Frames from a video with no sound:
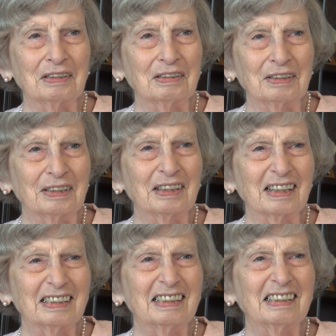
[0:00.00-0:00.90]
not
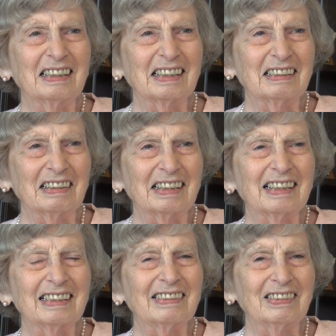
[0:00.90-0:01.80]
as uh,
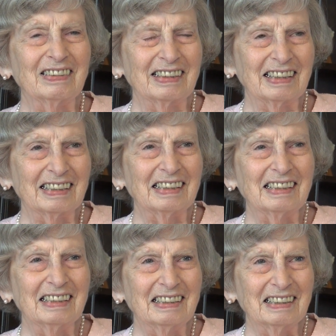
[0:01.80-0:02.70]
grand as they might have been in
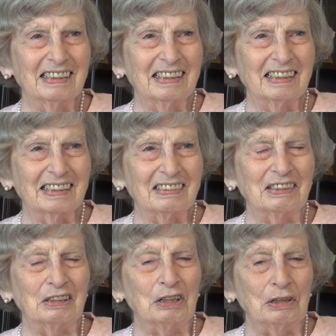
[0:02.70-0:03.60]
some other fields
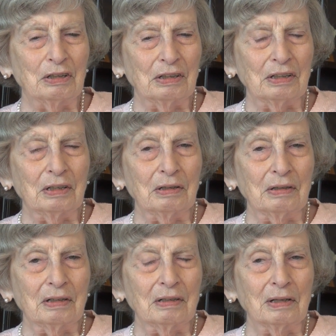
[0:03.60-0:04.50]
at that time. Huh?